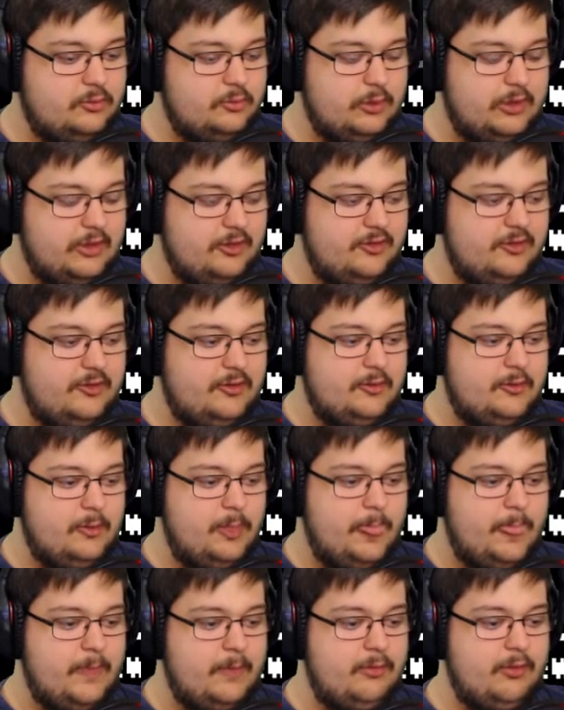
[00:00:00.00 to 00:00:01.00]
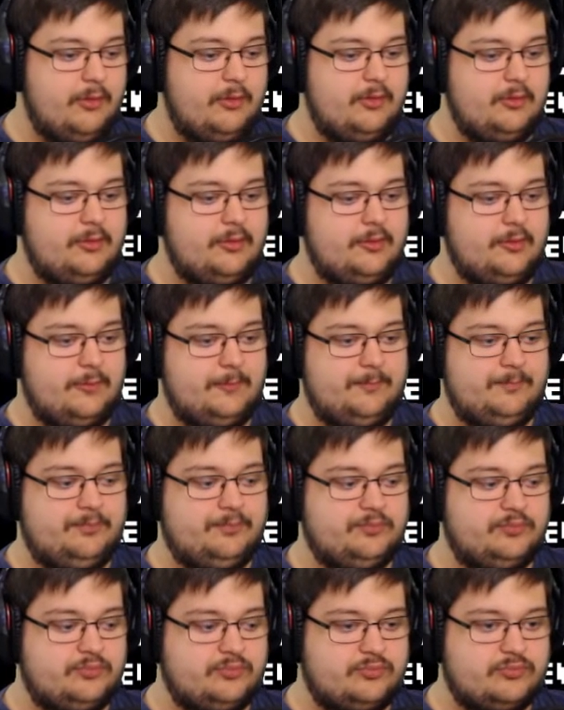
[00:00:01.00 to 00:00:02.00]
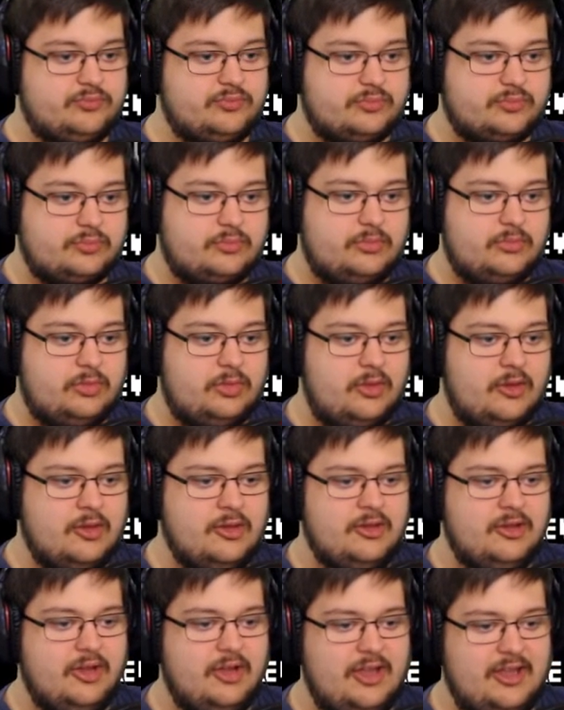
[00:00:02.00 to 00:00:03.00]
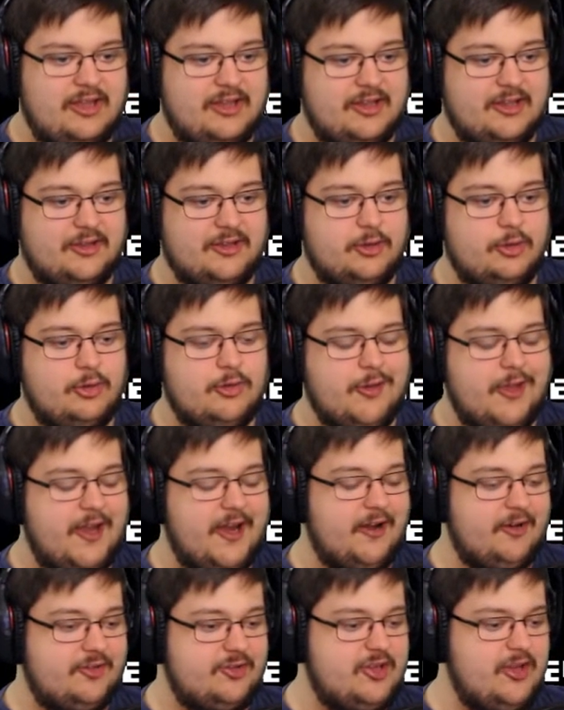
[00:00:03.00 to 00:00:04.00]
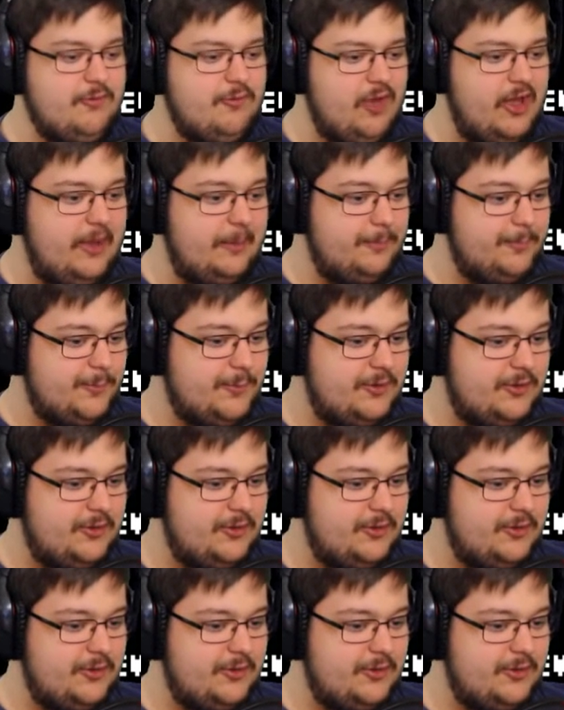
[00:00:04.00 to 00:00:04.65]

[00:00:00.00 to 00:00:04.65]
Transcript: Where? Where? Hug! Who cares? Give up!